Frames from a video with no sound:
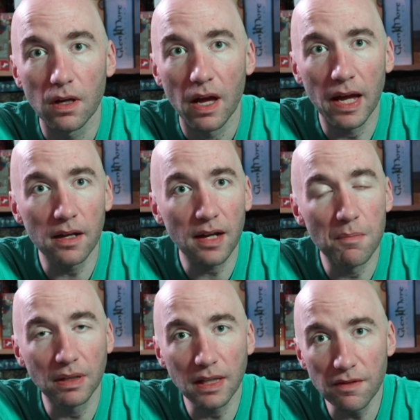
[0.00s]
And I
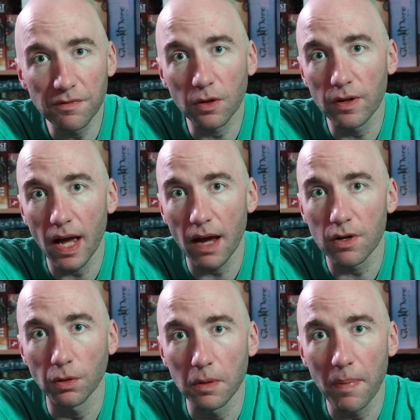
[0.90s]
believe they're going to have an
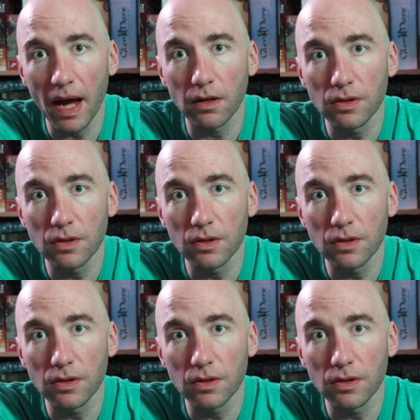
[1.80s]
early backer.